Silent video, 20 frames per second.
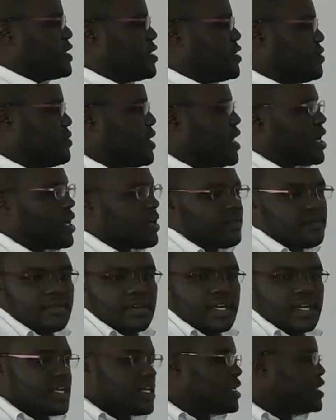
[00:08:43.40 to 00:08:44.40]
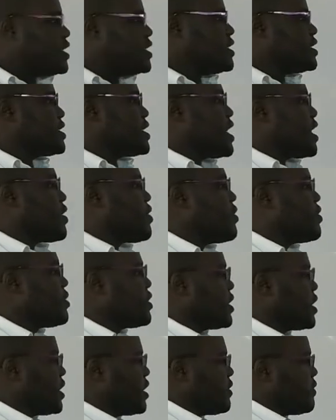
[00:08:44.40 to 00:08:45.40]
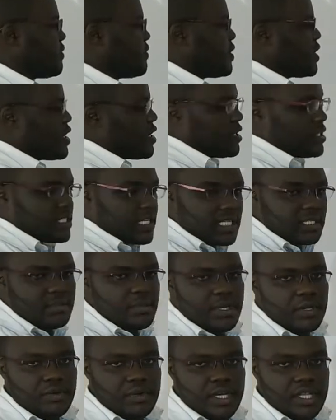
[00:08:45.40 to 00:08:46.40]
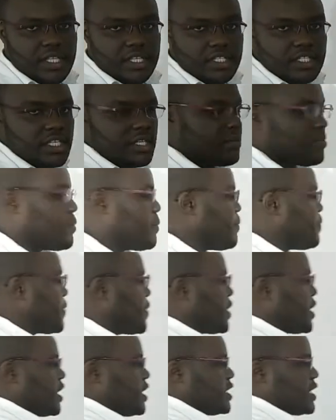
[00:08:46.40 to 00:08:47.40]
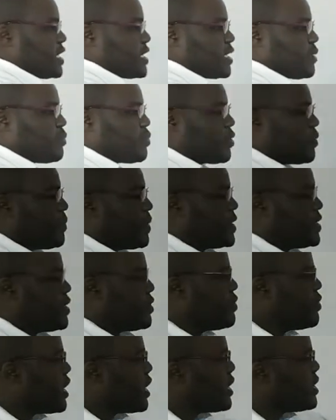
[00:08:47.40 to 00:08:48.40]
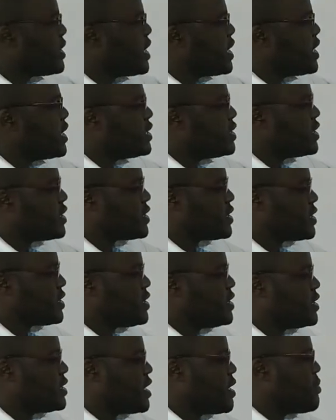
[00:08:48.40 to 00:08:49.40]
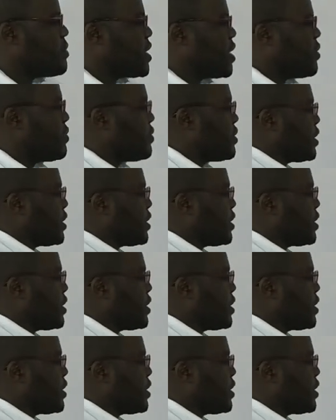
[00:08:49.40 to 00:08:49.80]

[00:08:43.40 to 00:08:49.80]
you have is a concave just by looking at the shape? It has a property. Look at the edges this time round.